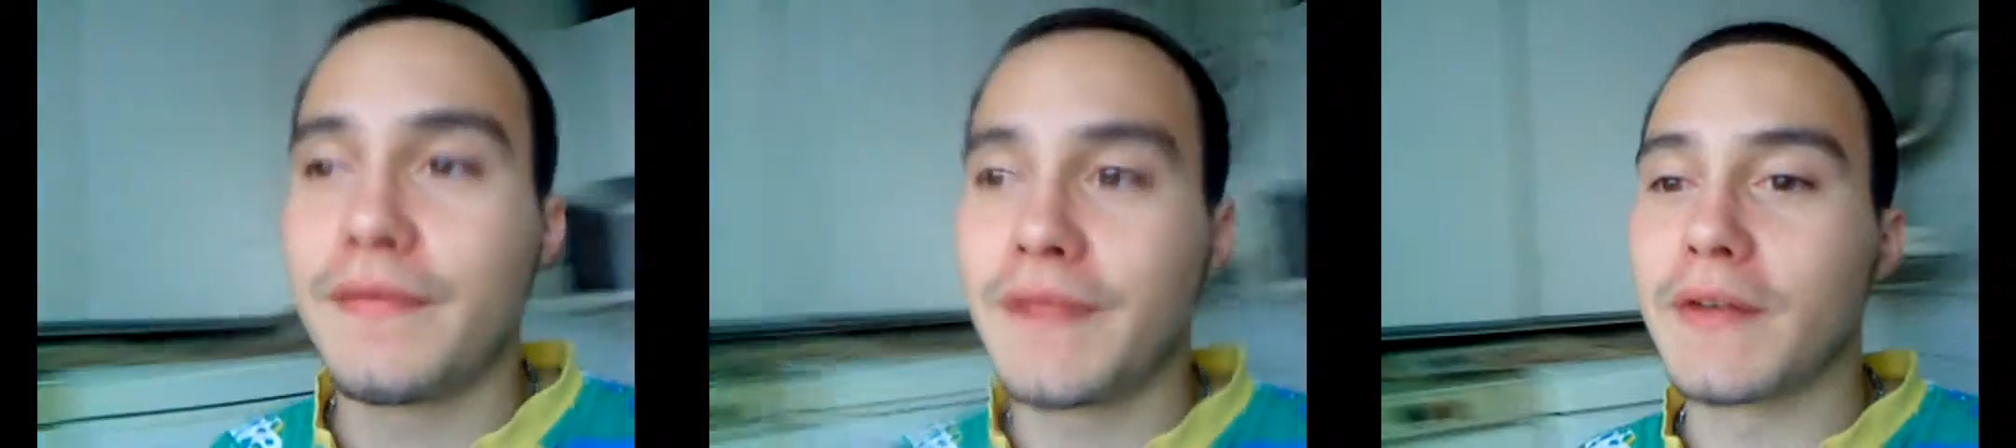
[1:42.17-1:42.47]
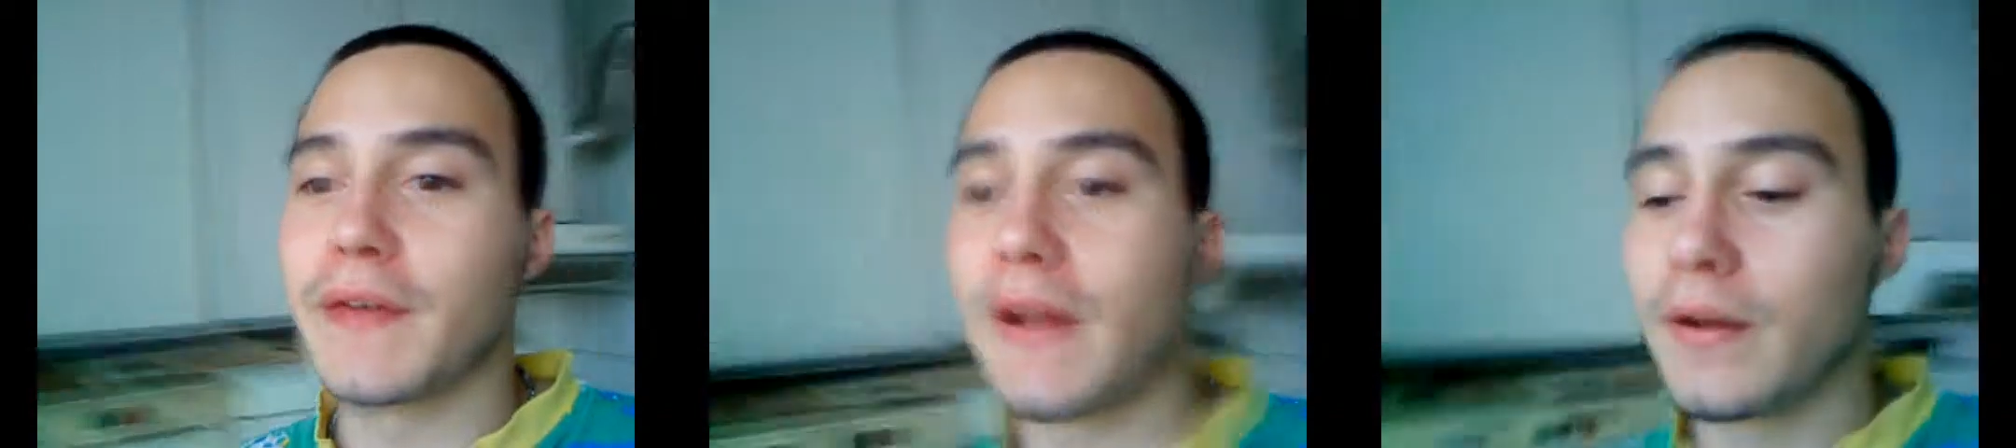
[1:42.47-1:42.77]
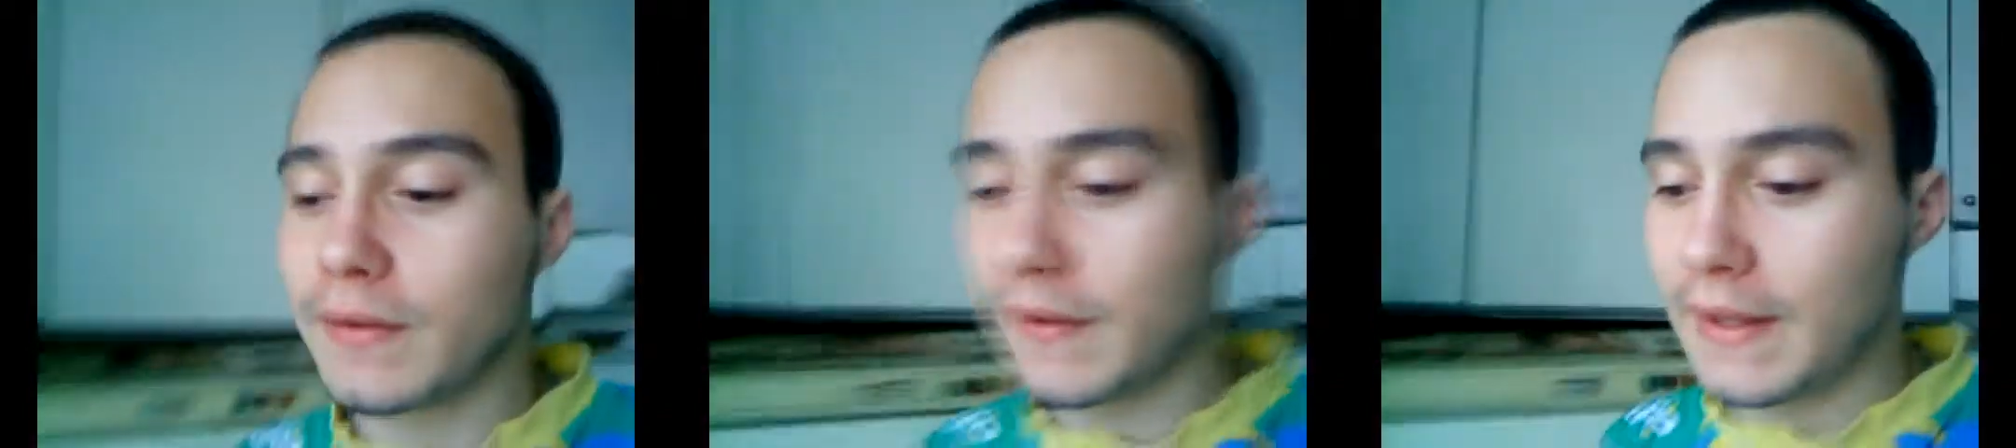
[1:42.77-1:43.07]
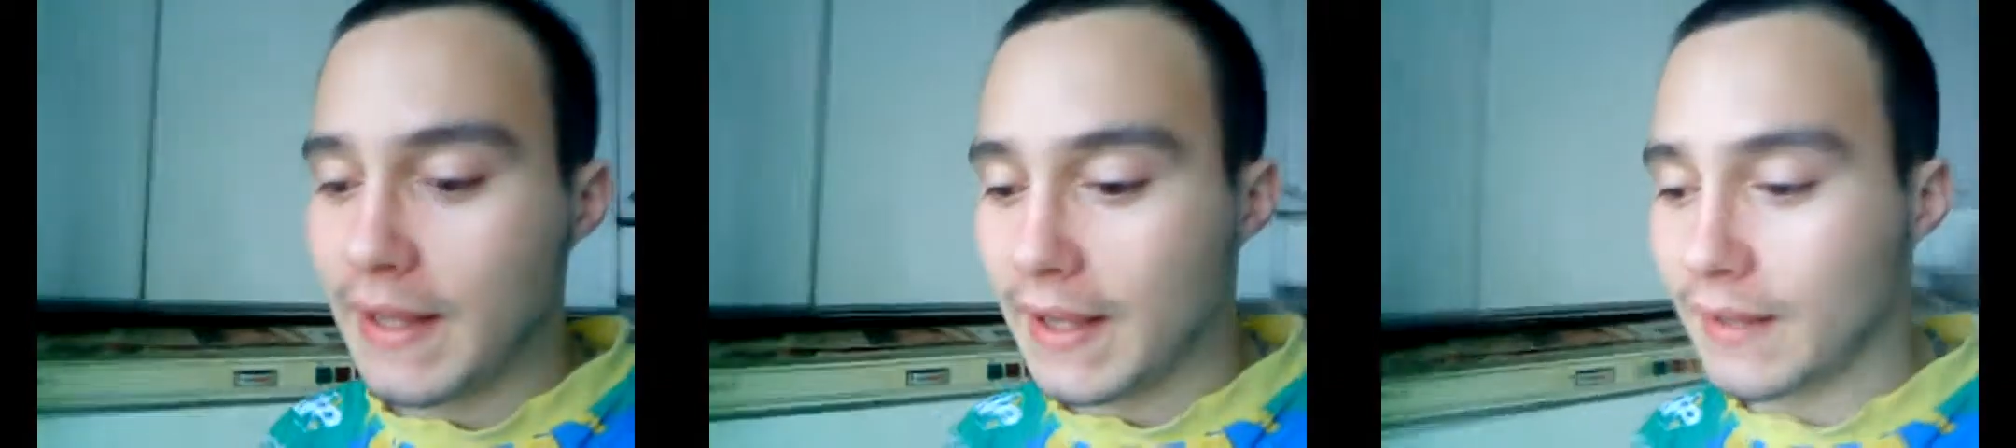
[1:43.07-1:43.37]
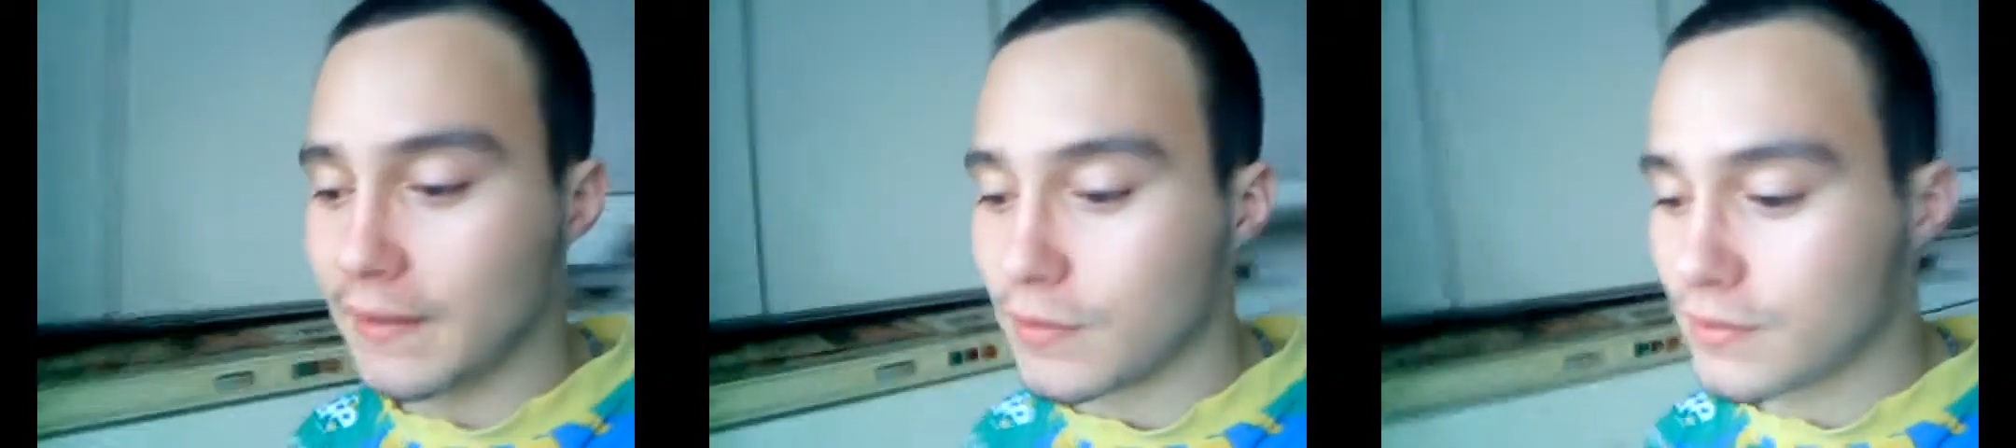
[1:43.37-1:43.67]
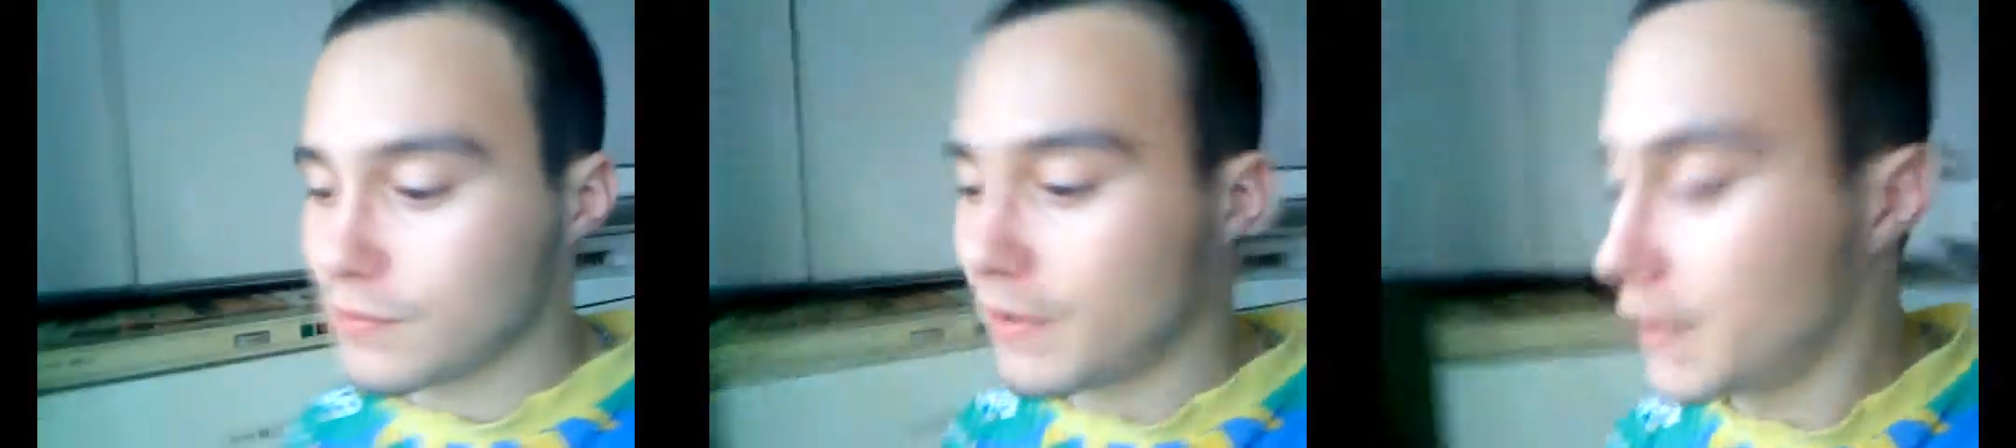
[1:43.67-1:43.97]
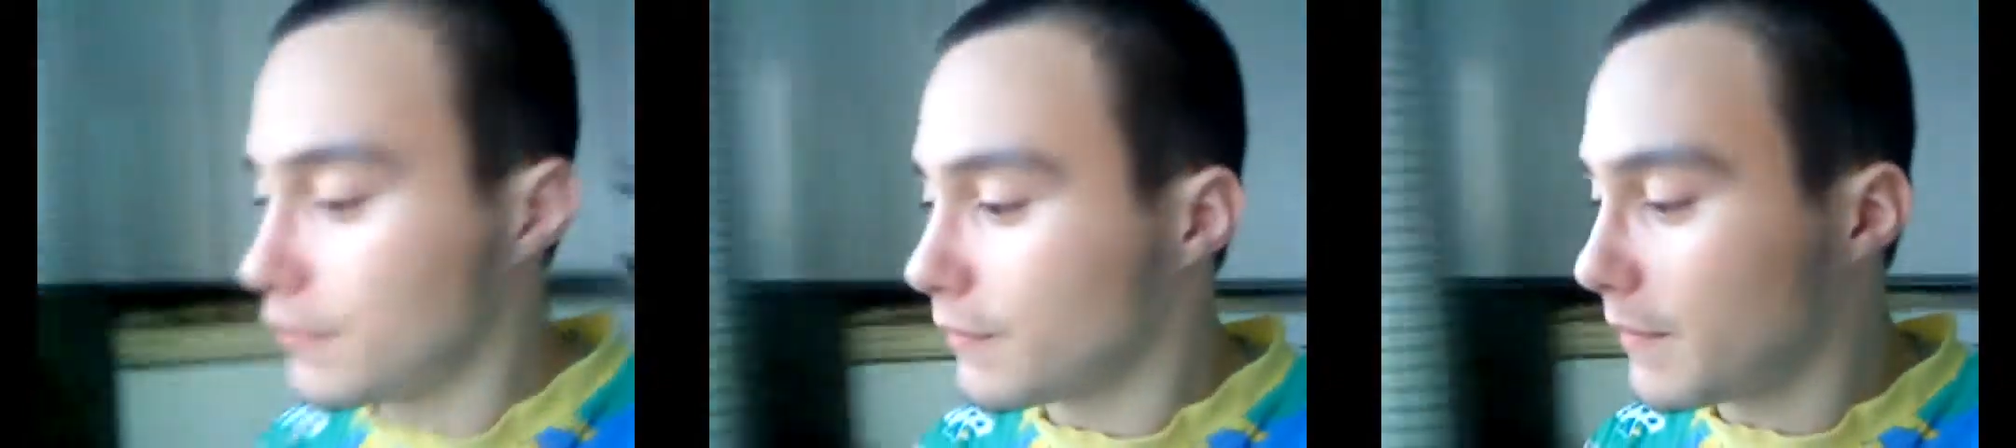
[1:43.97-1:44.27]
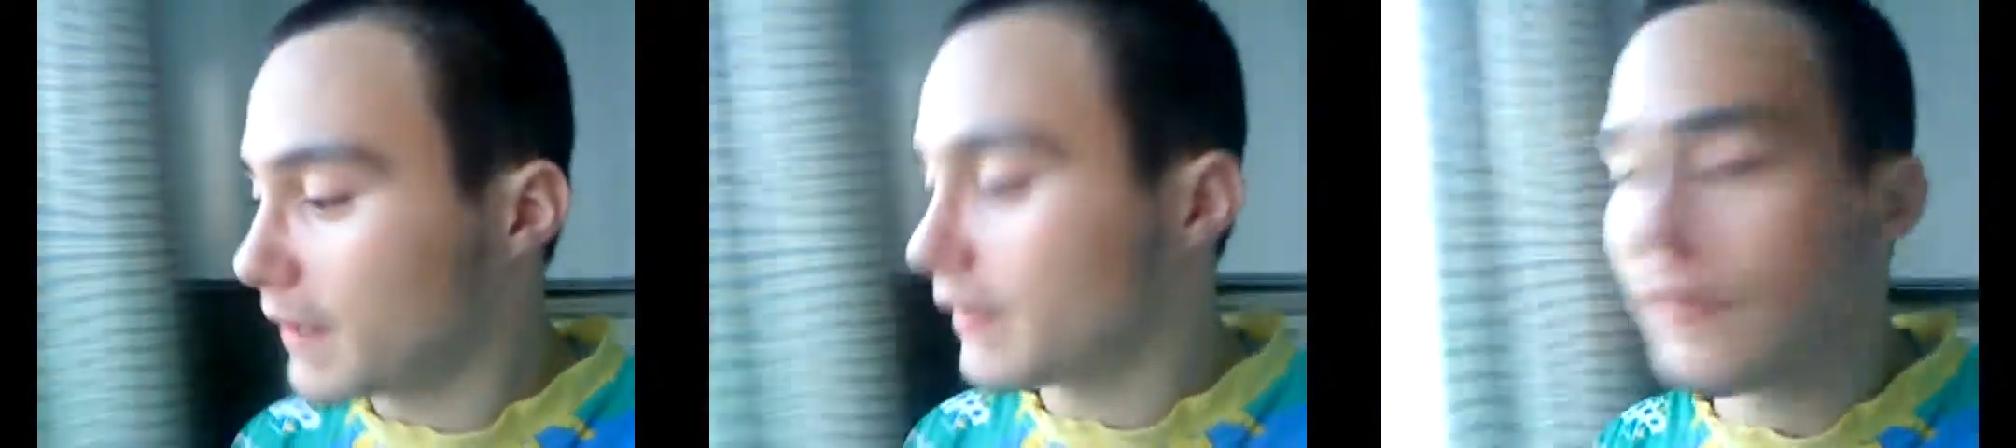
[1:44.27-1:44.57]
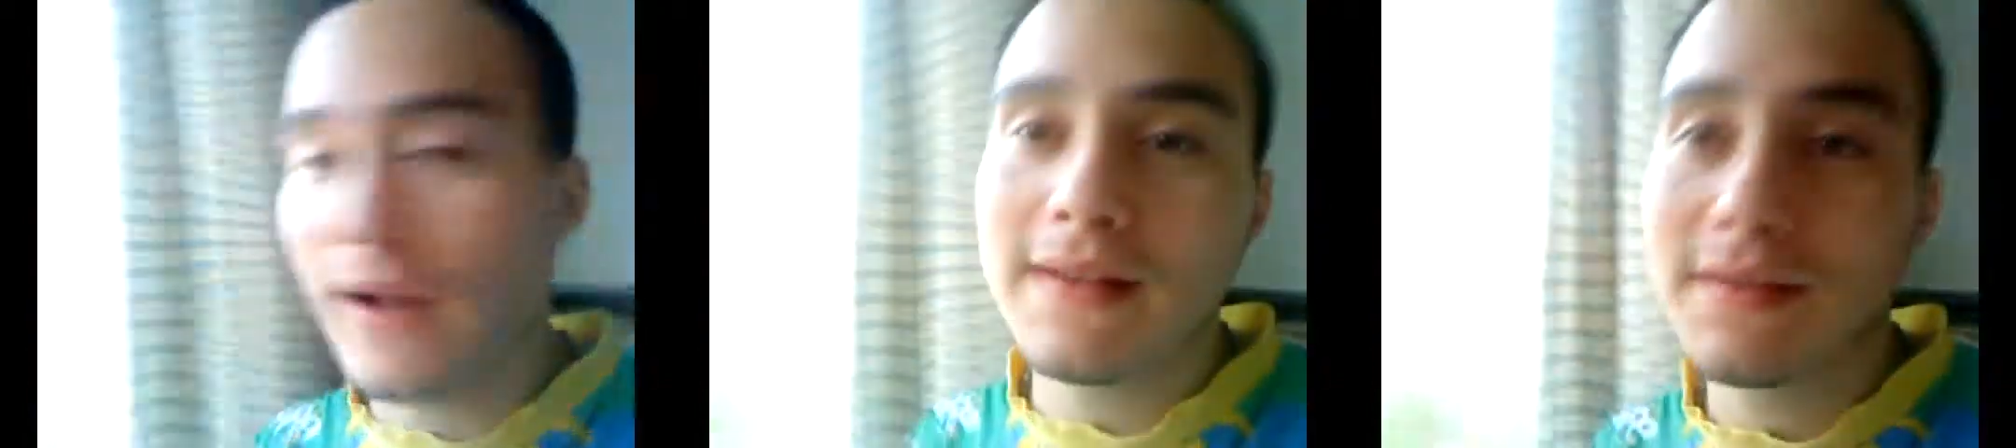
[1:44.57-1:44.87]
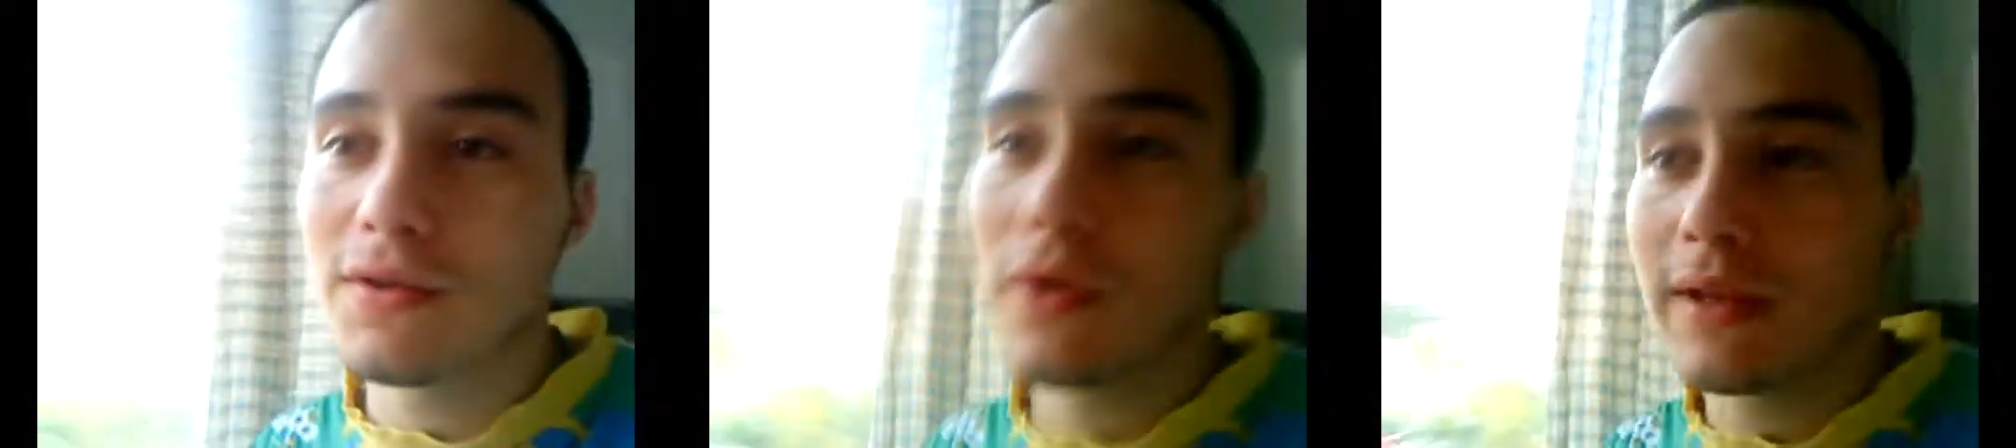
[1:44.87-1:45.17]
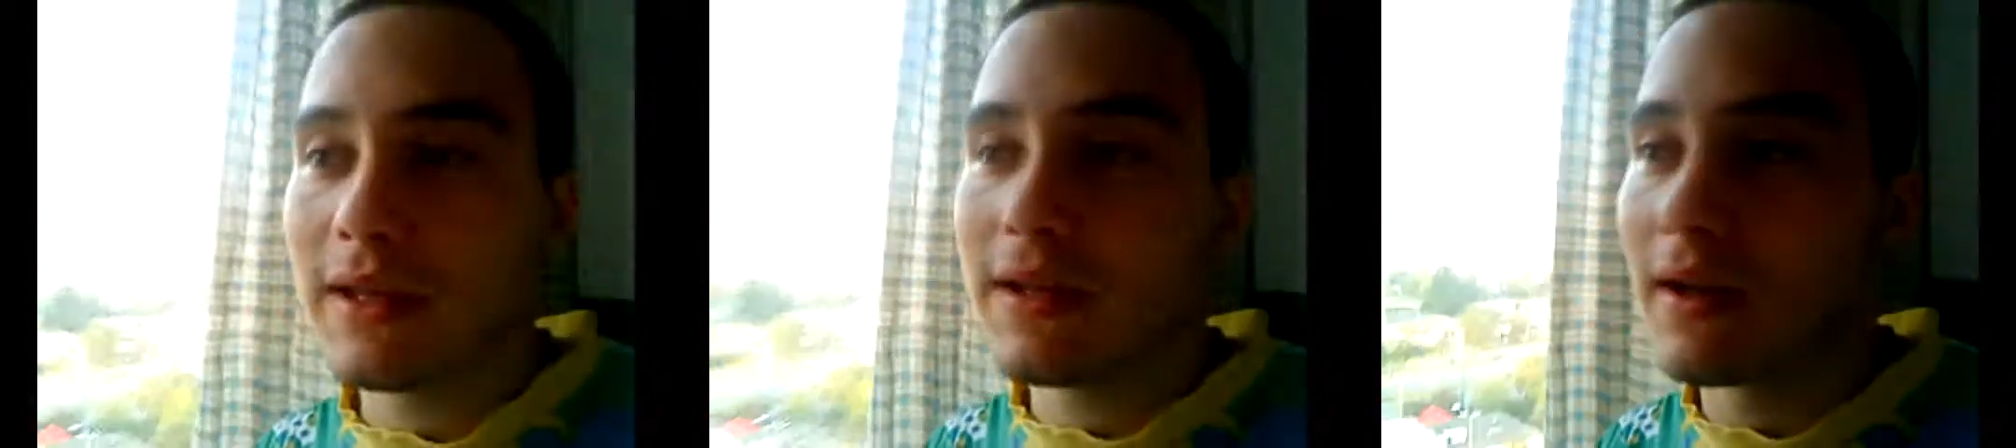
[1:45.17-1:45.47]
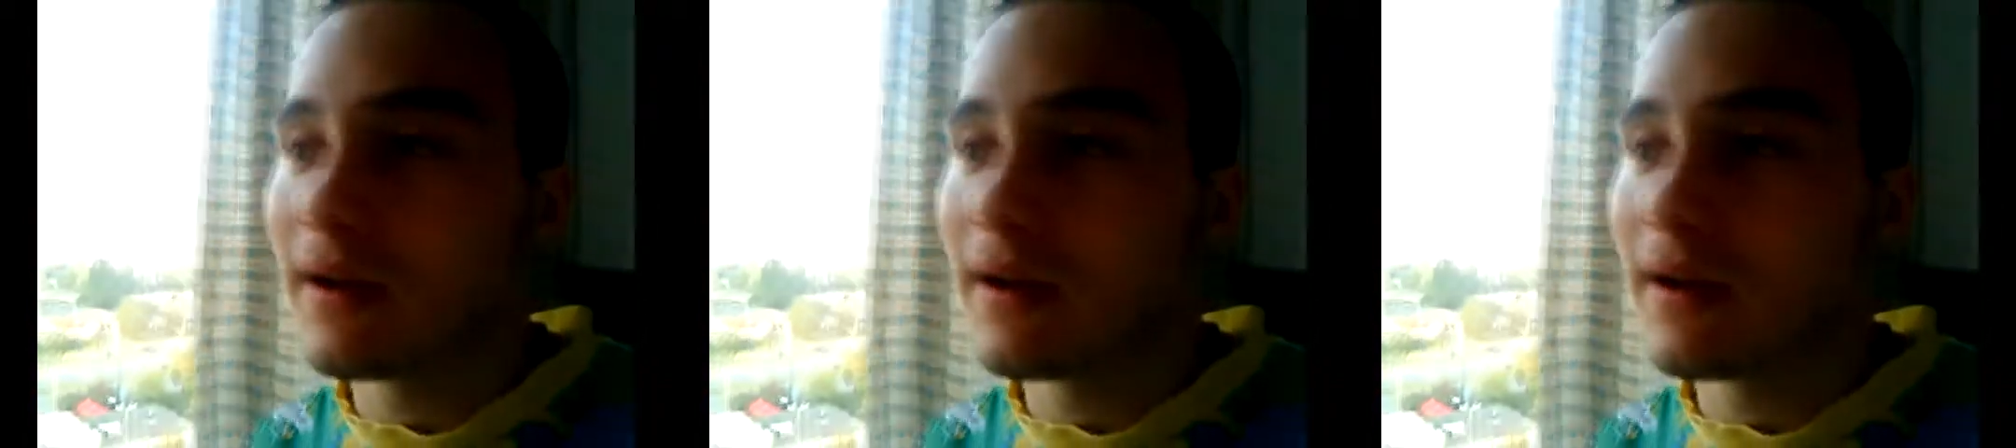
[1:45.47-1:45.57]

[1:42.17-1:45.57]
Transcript: figure it out. And also I need to make another Ask Doggy.